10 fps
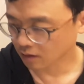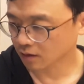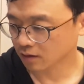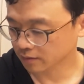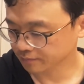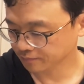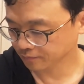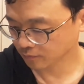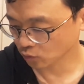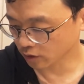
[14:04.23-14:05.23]
Um,
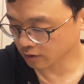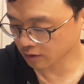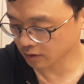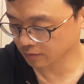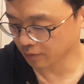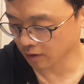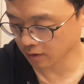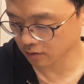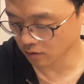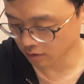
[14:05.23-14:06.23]
what is this
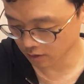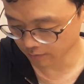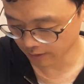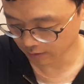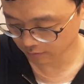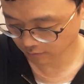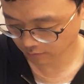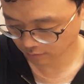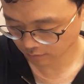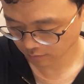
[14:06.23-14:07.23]
part talking about?
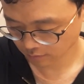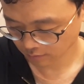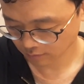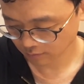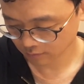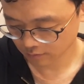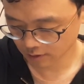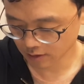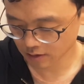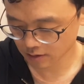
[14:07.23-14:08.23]

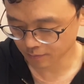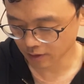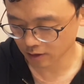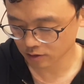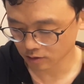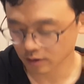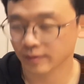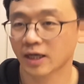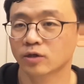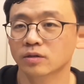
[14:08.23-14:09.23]
This part is talking
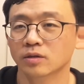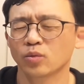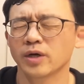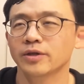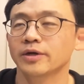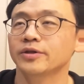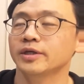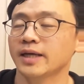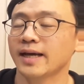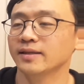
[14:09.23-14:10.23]
about whether
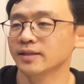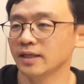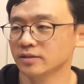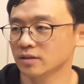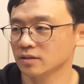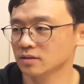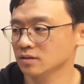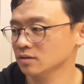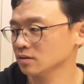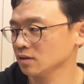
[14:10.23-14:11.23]
the alligators
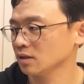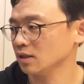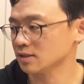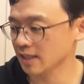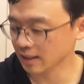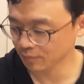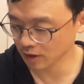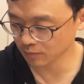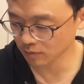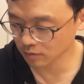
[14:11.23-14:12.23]
attack
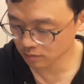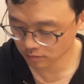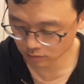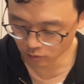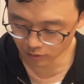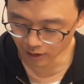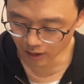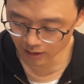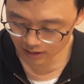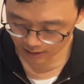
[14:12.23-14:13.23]
people or
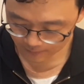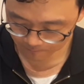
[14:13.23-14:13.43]
not.